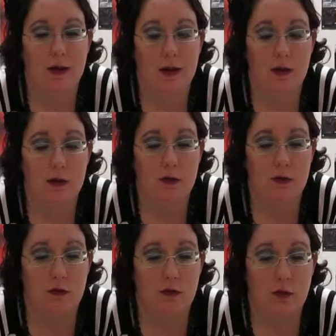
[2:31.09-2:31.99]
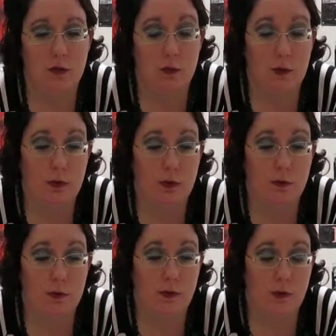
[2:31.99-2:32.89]
And throughout
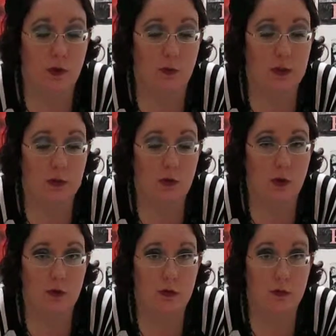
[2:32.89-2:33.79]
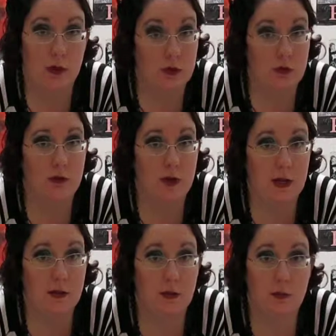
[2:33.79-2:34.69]
the film, he's haunted by
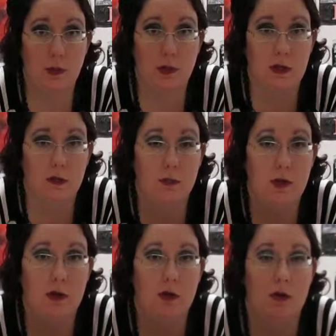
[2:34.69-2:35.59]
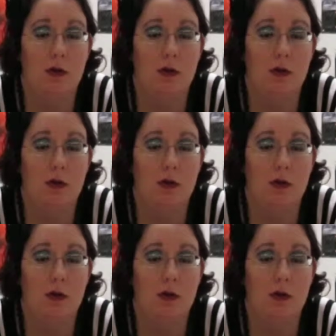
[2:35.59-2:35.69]
Gervais, this policeman,